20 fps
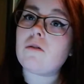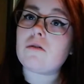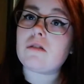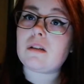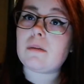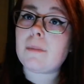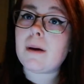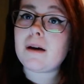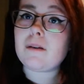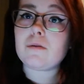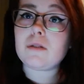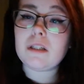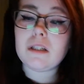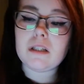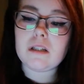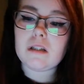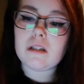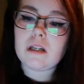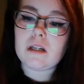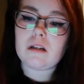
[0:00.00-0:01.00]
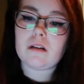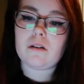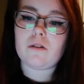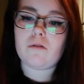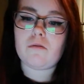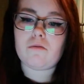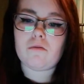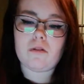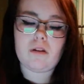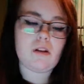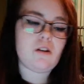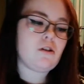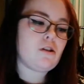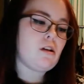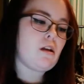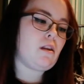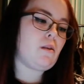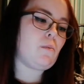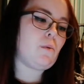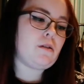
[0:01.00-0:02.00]
lots about it, and
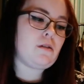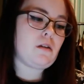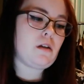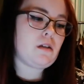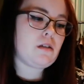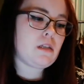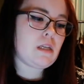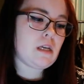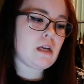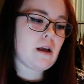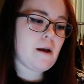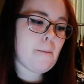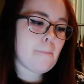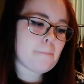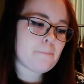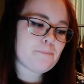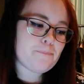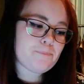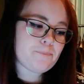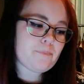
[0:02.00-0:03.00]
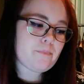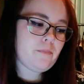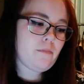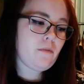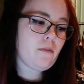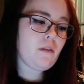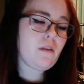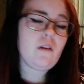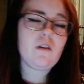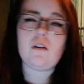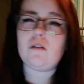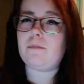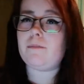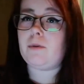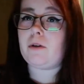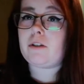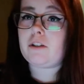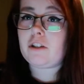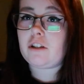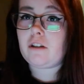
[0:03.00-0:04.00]
usually the ones I see on
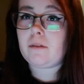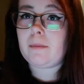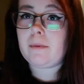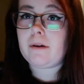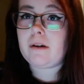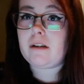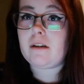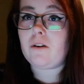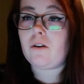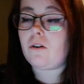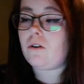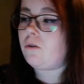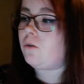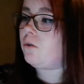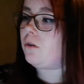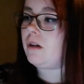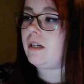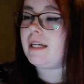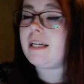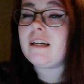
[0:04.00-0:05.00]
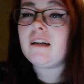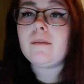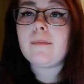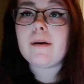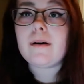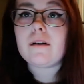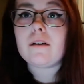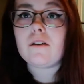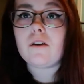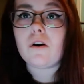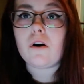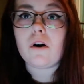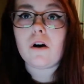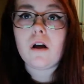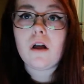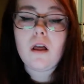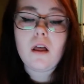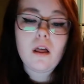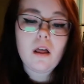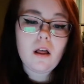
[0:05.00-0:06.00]
BookTube a lot, or I hear about a lot,
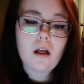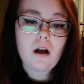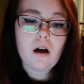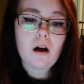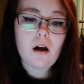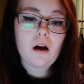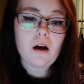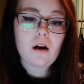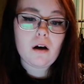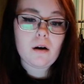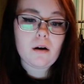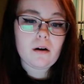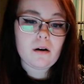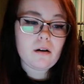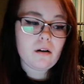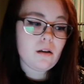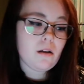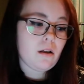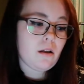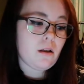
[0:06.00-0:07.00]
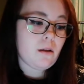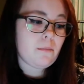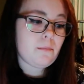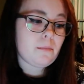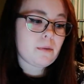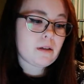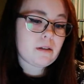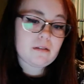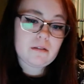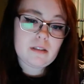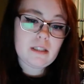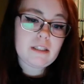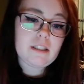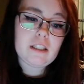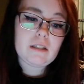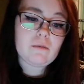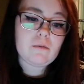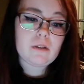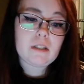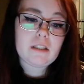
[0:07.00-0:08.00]
are because they
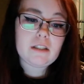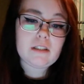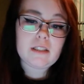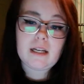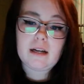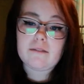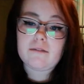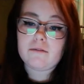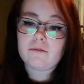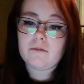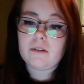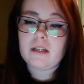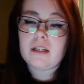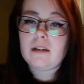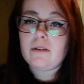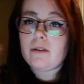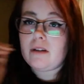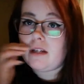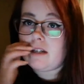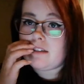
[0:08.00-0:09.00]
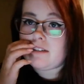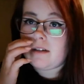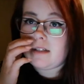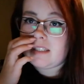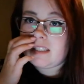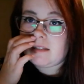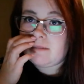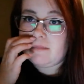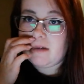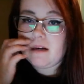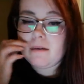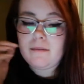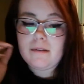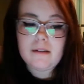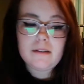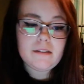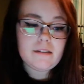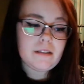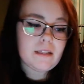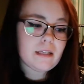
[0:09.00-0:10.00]
generally just have really, really exciting
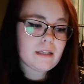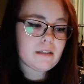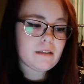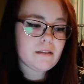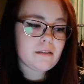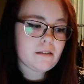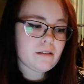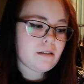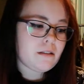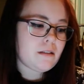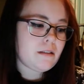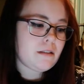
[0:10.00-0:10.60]
premise, and